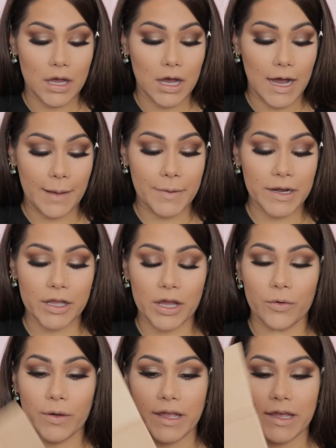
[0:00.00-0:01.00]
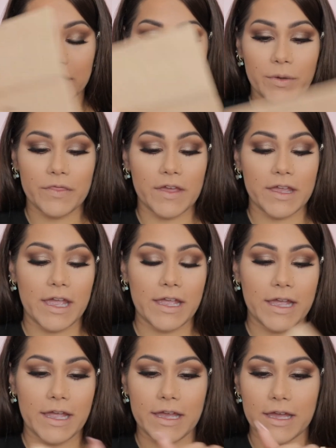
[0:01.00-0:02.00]
I'm gonna go in with the
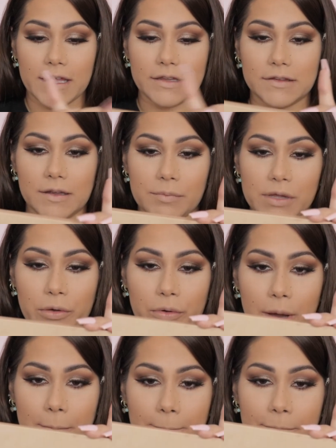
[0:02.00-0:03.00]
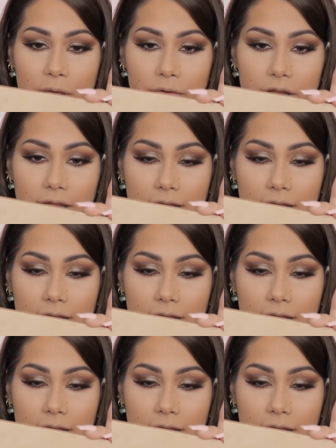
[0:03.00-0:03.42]
KKW Beauty